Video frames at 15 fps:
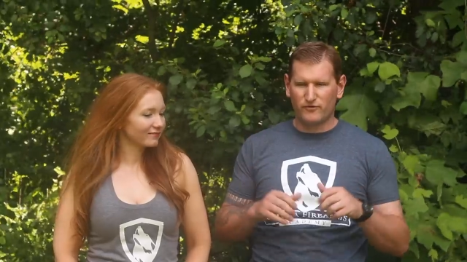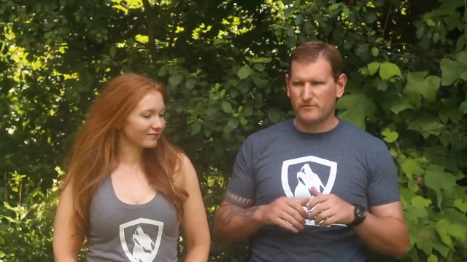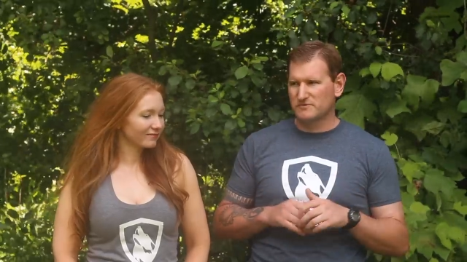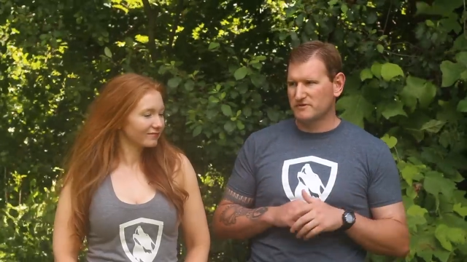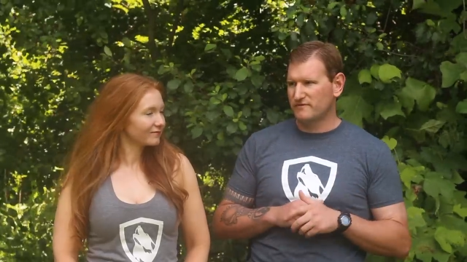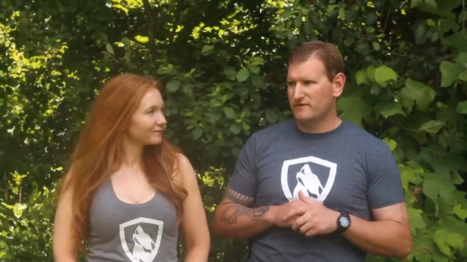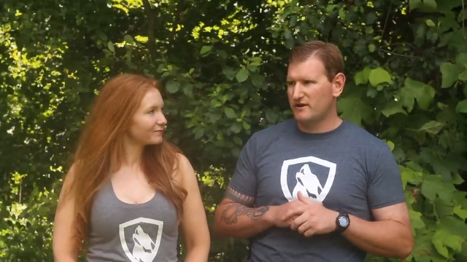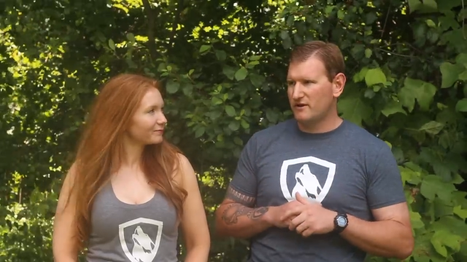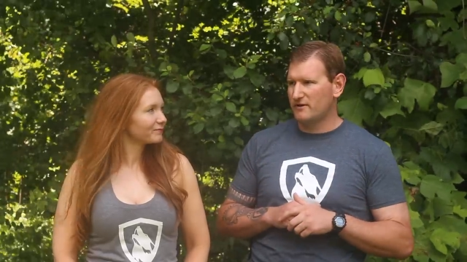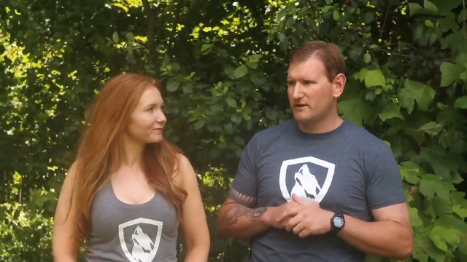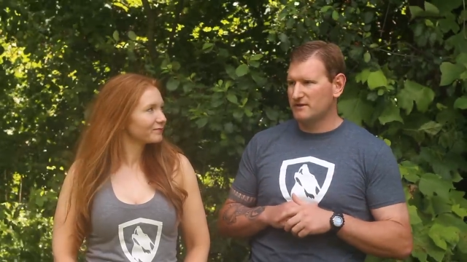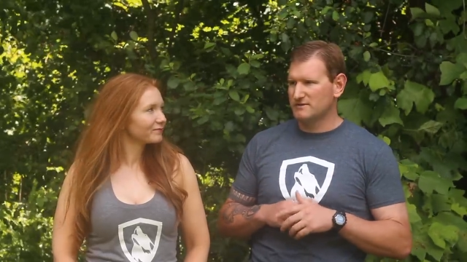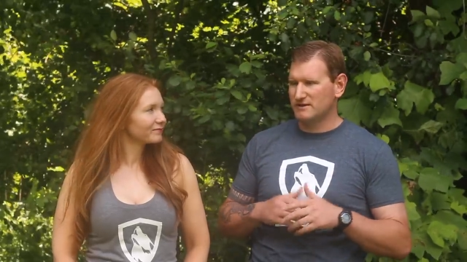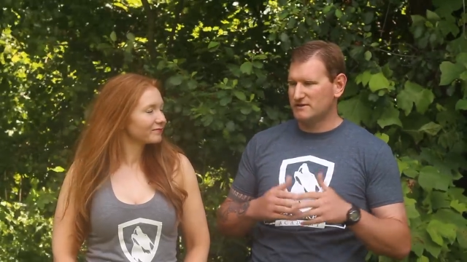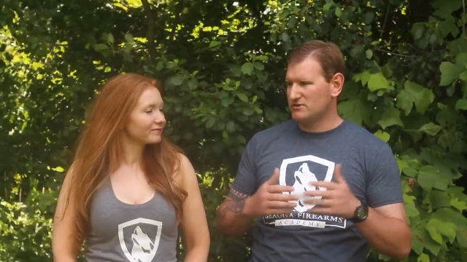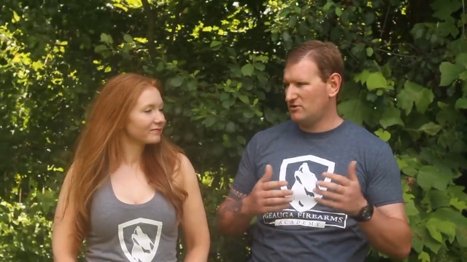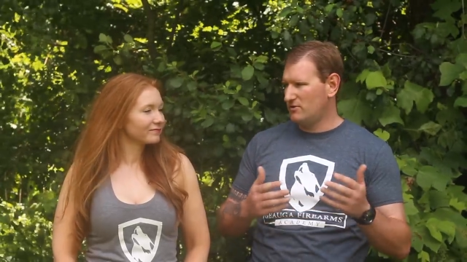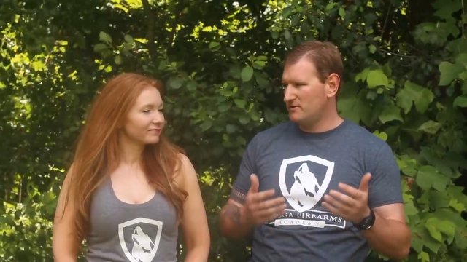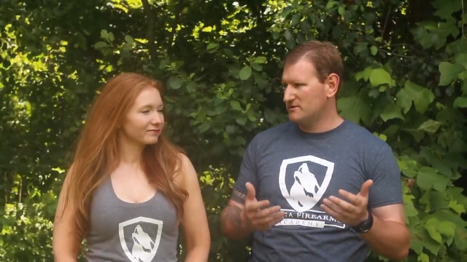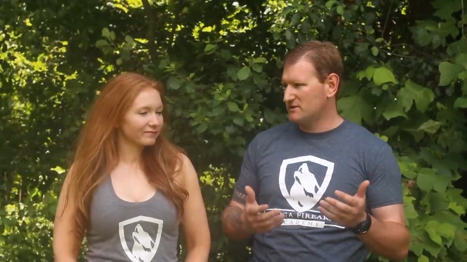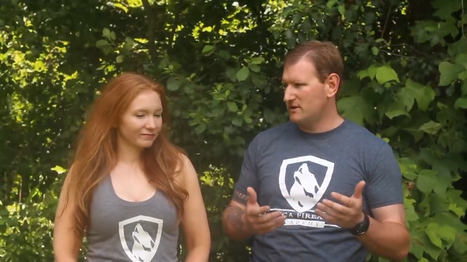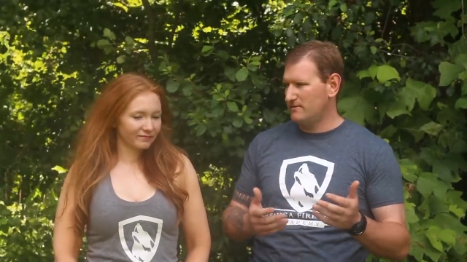Speaker 1: forms of carry because that's
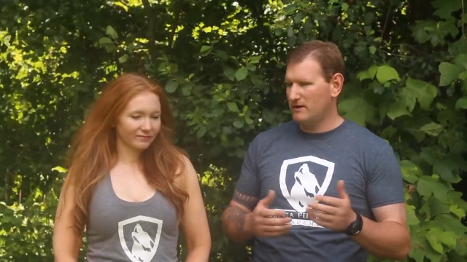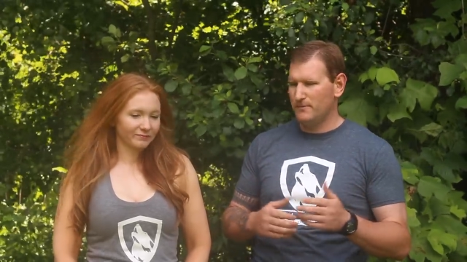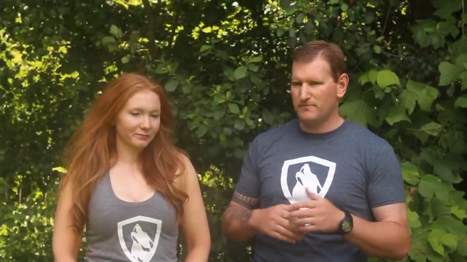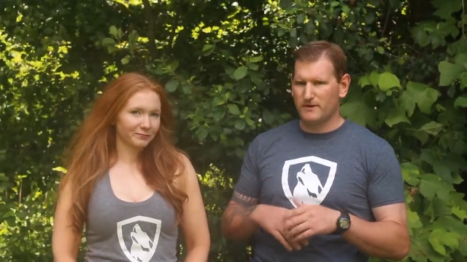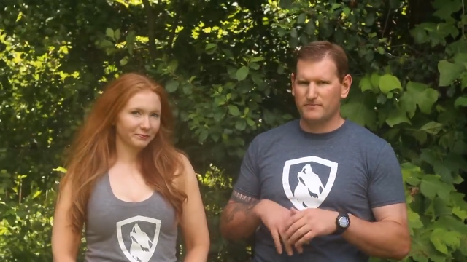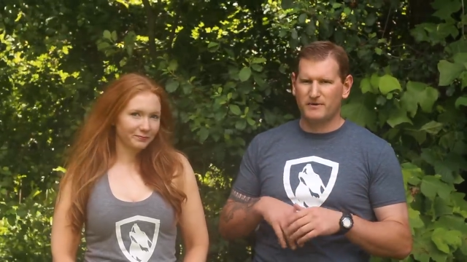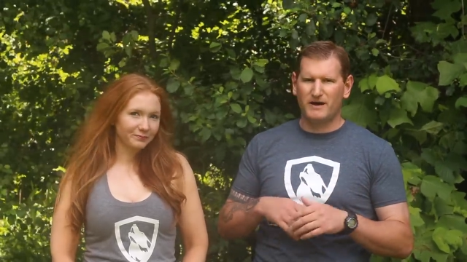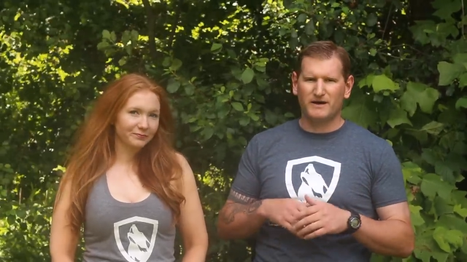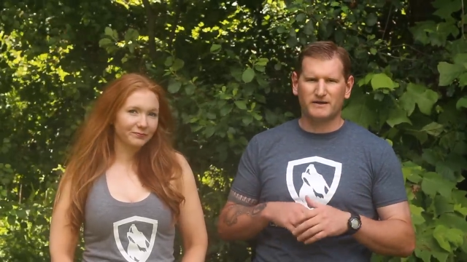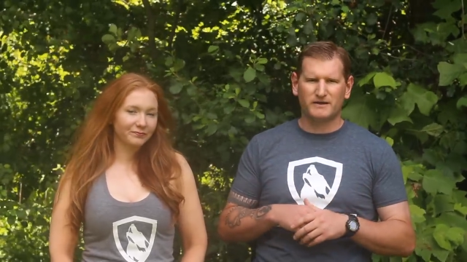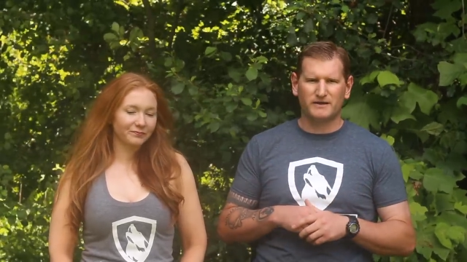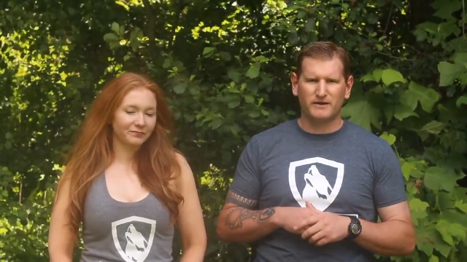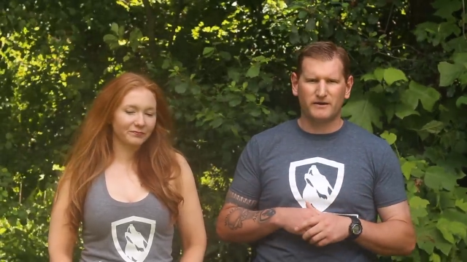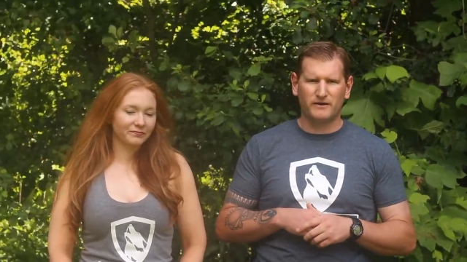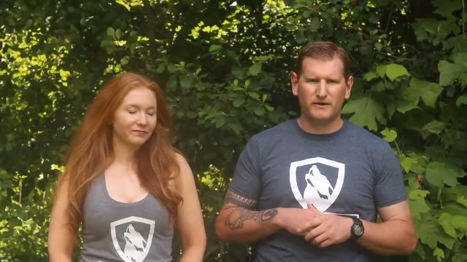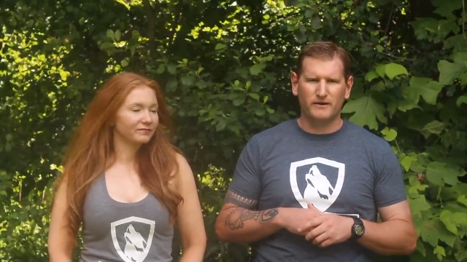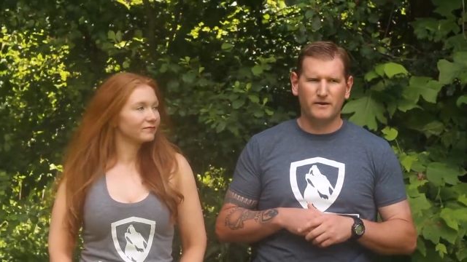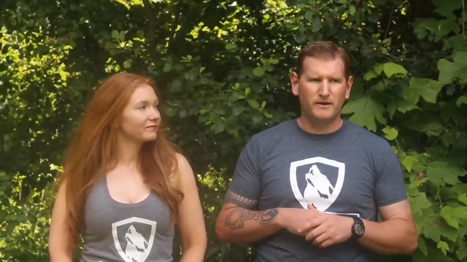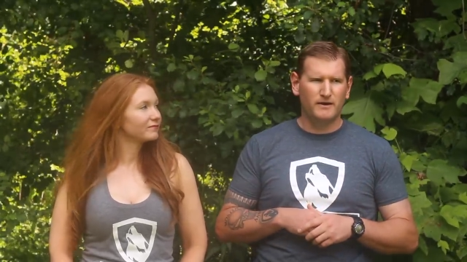always come up, like pocket mm -hmm. carry.